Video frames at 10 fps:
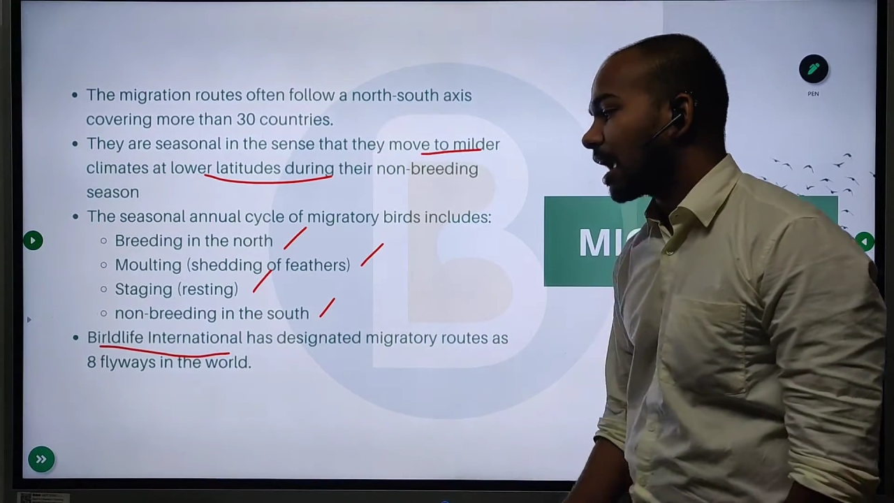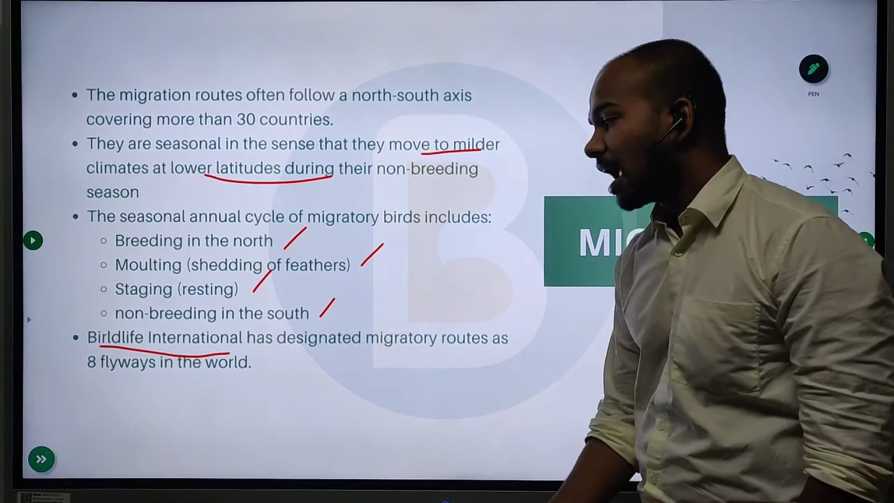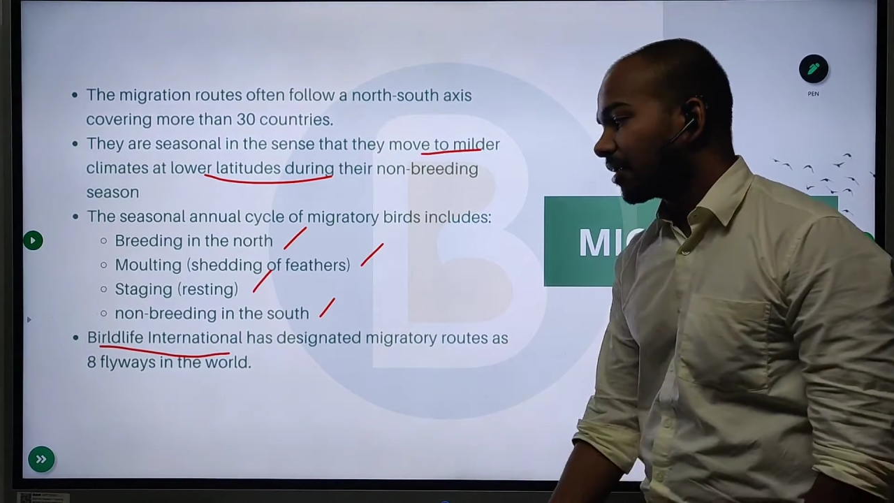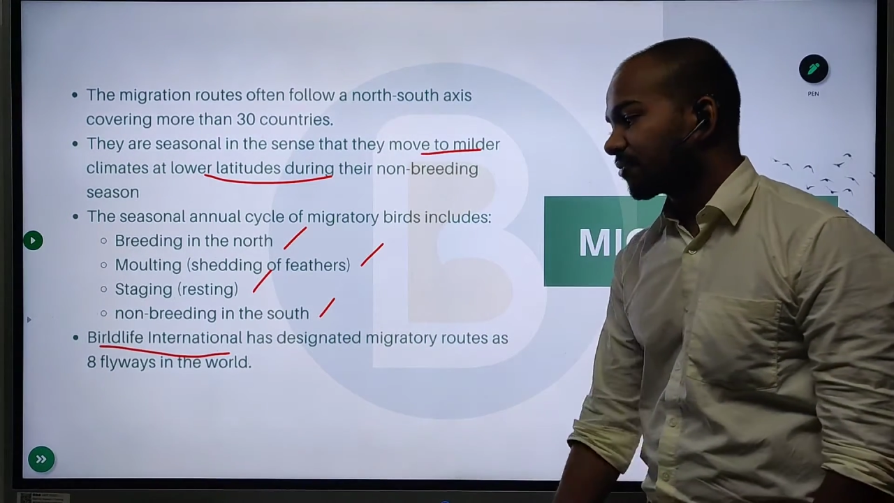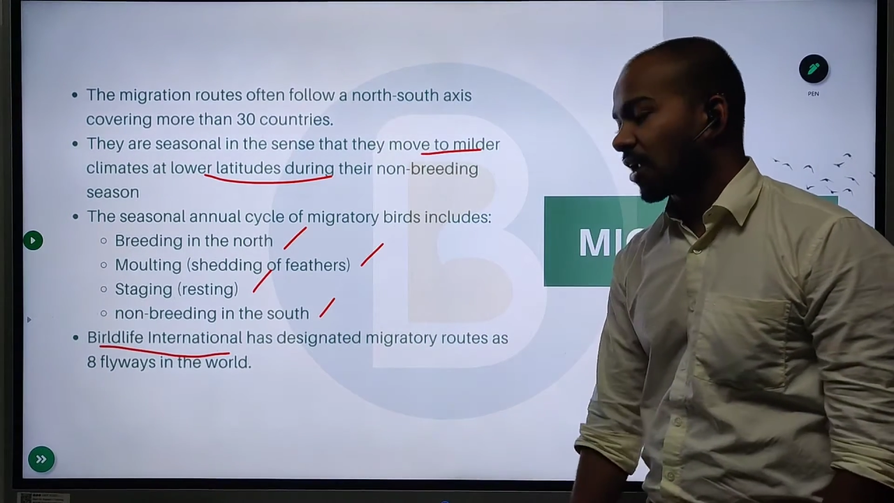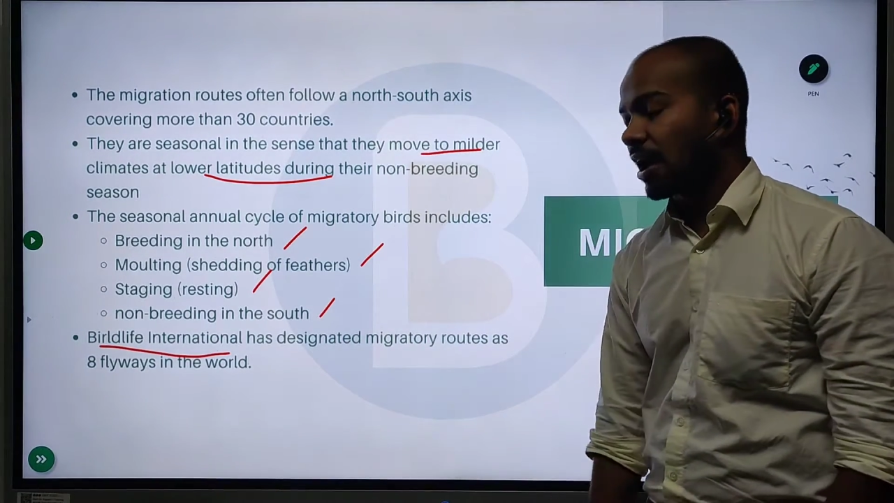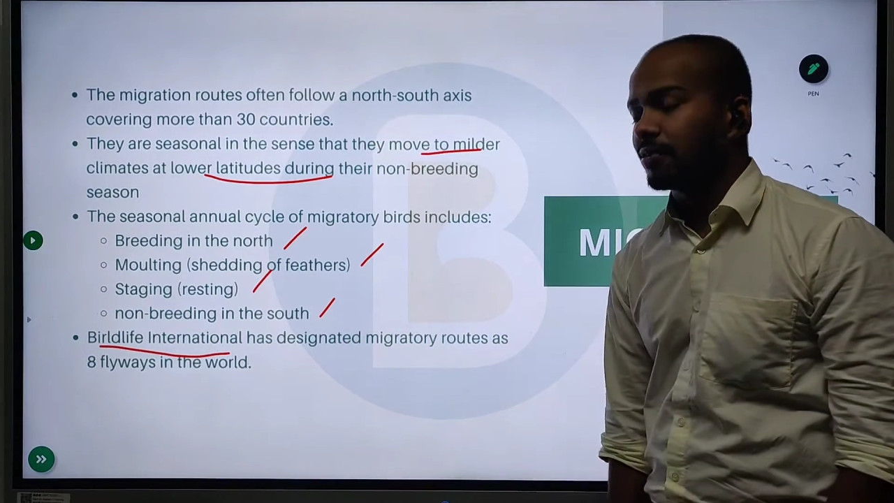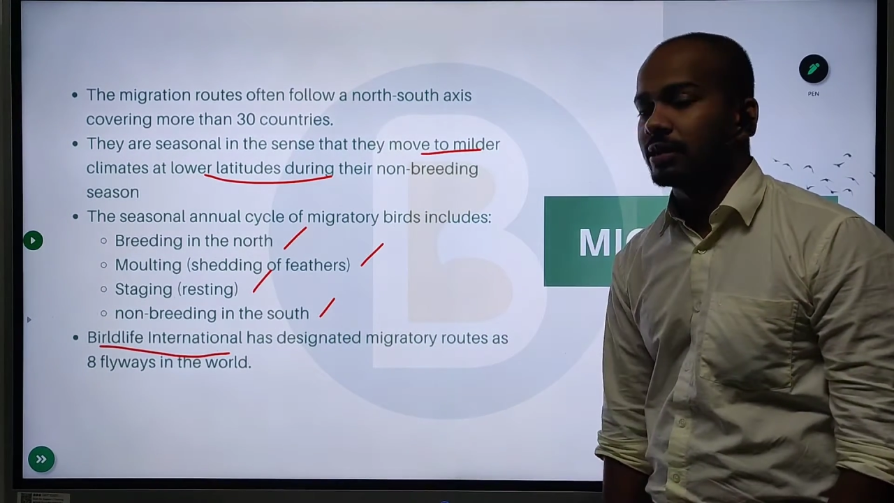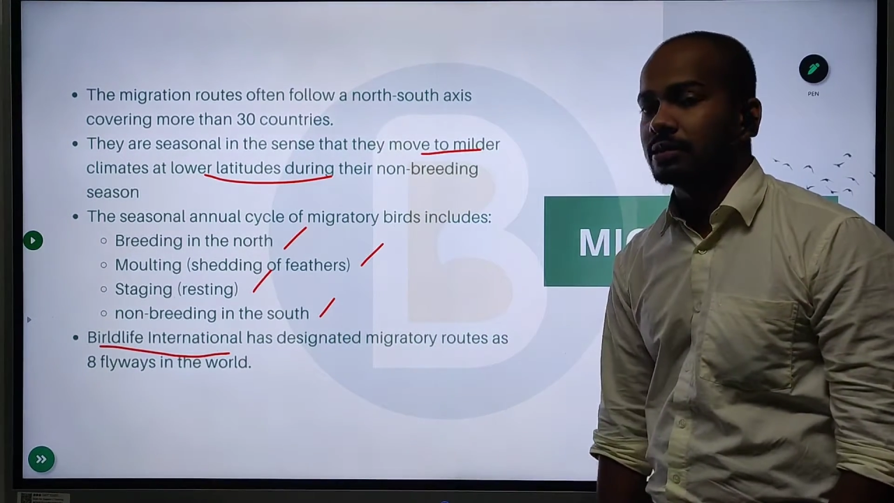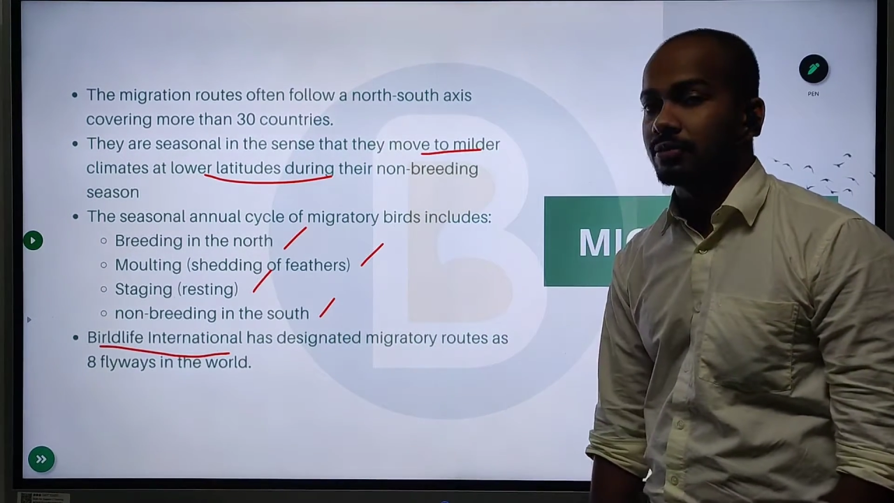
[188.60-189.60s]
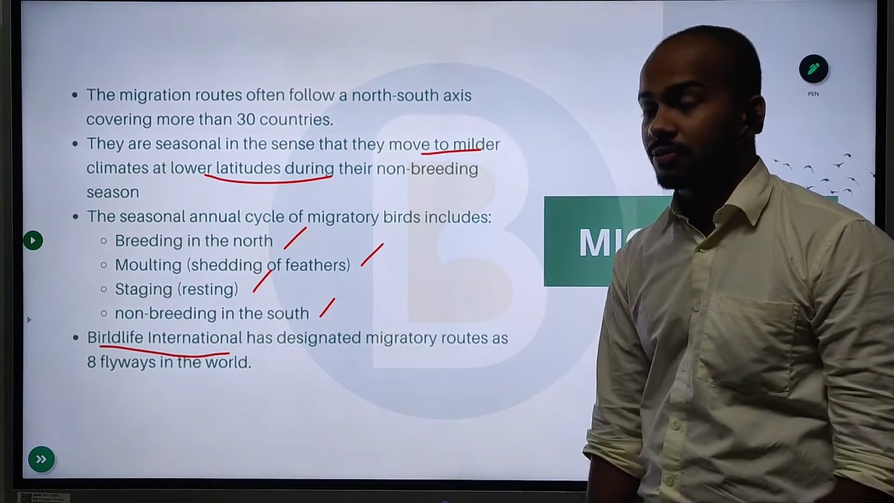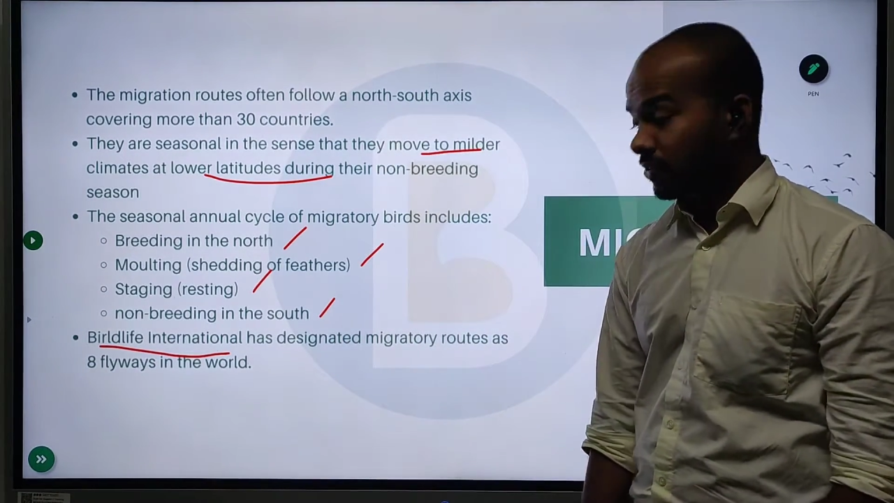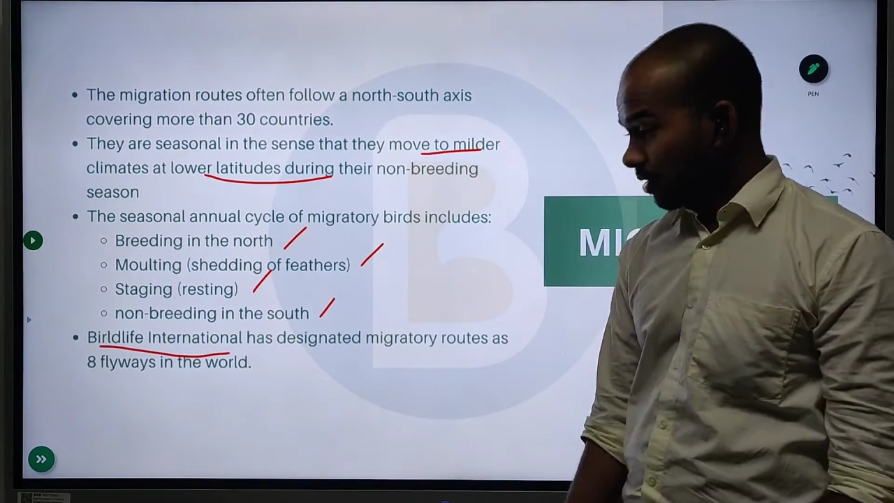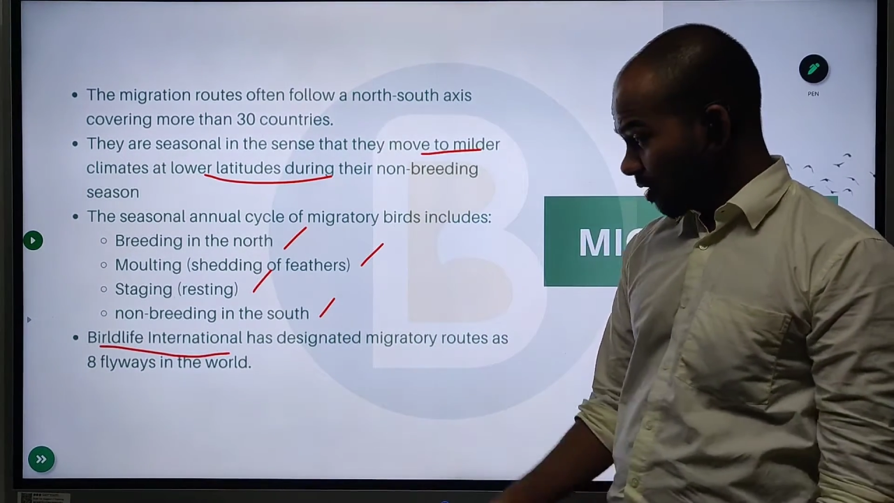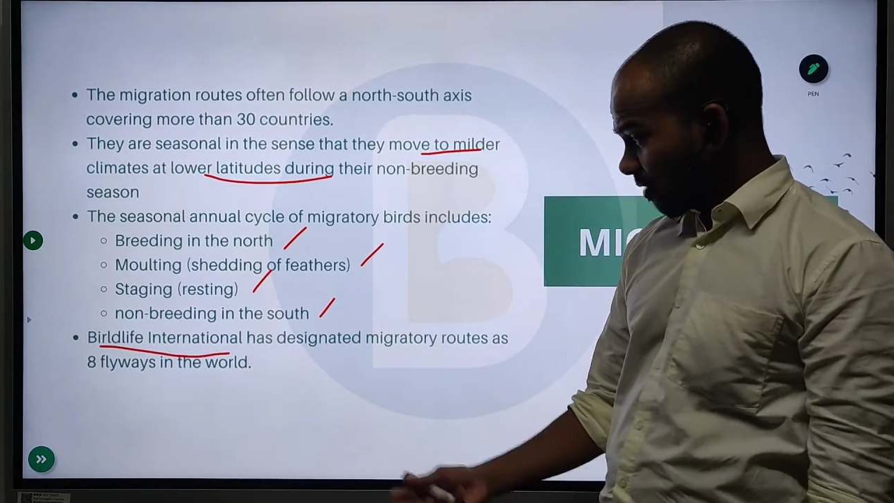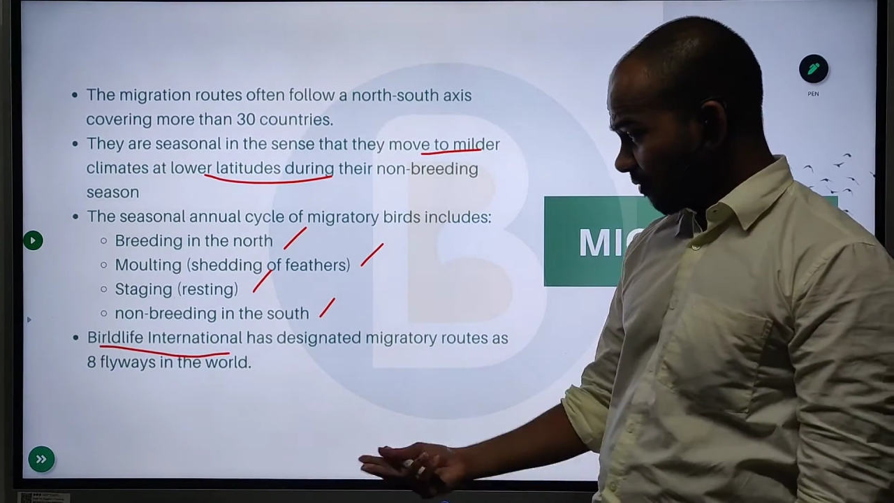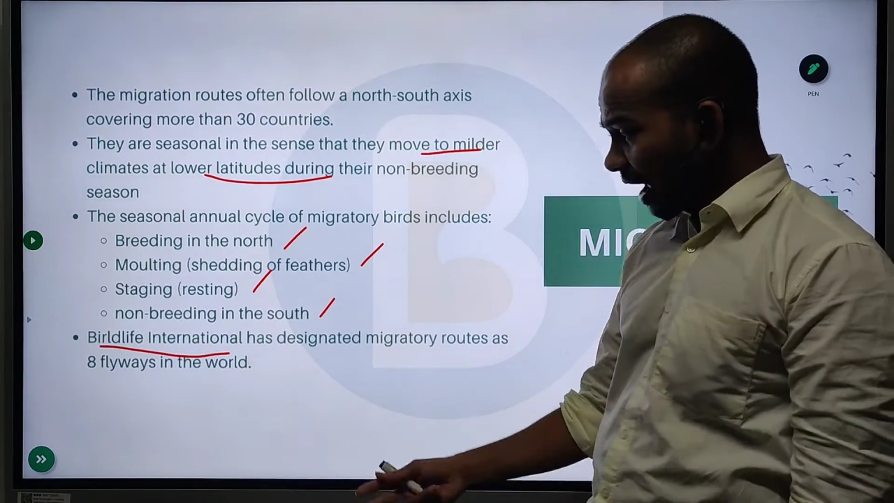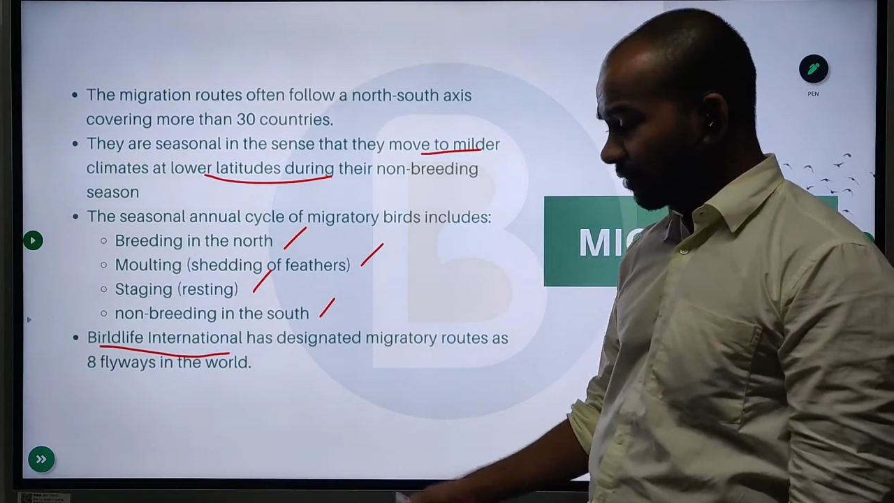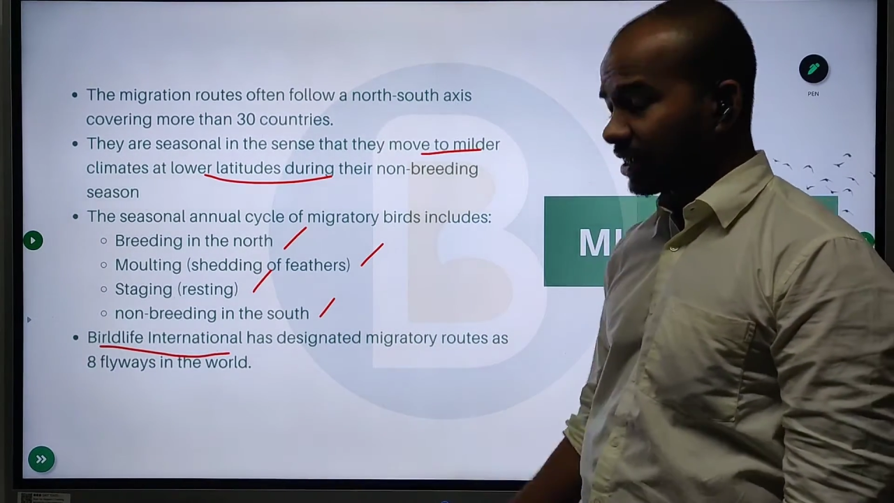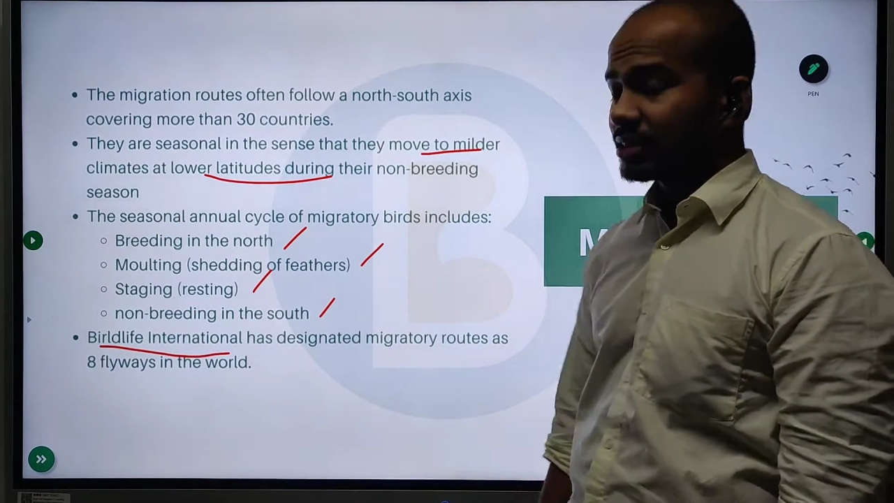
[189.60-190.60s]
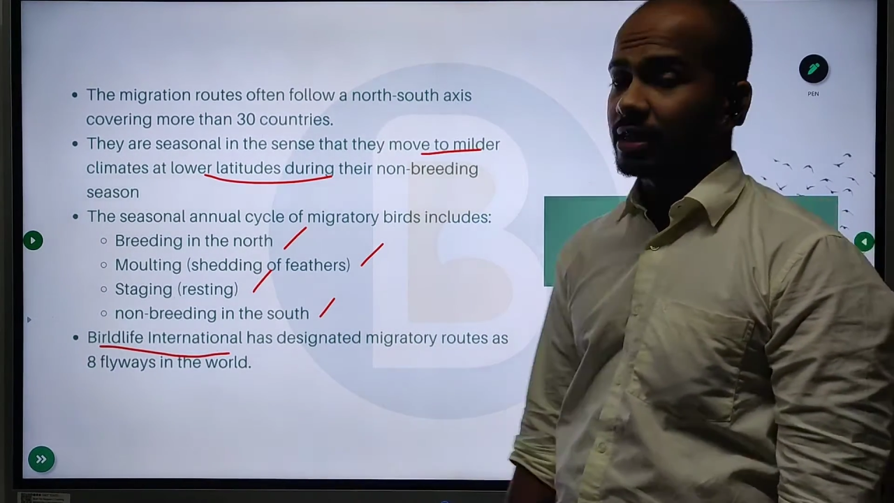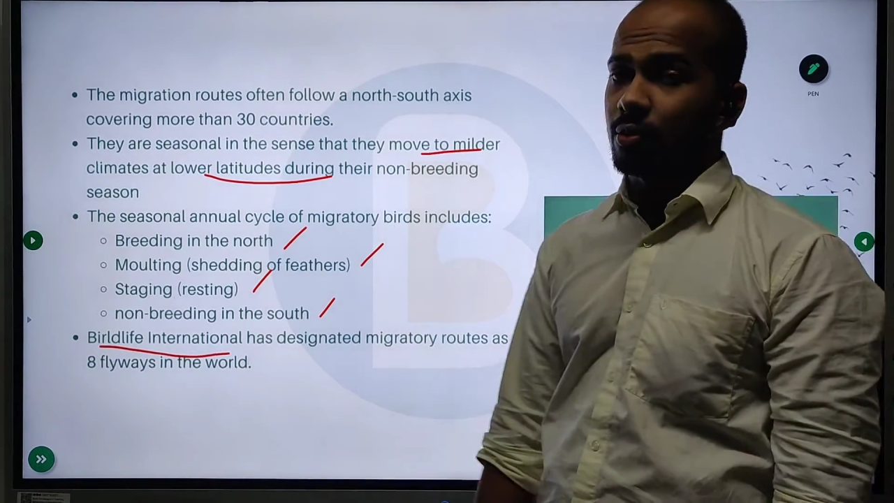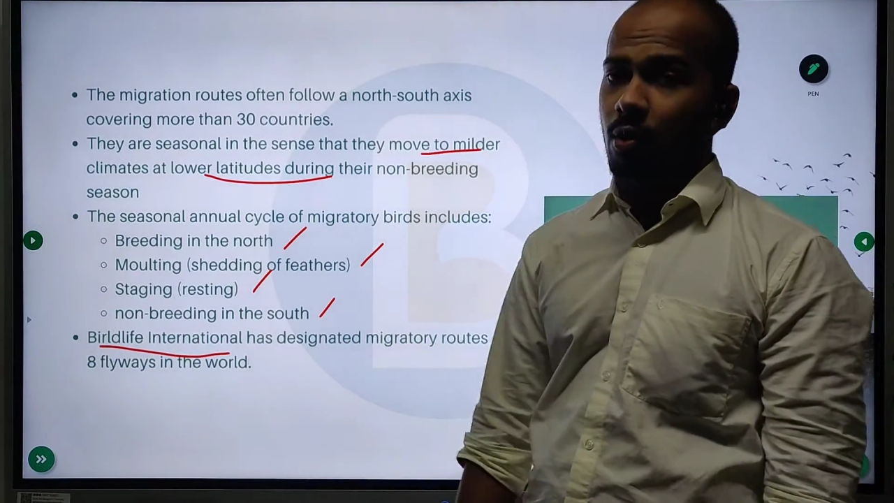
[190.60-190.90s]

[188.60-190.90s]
8 flyways in the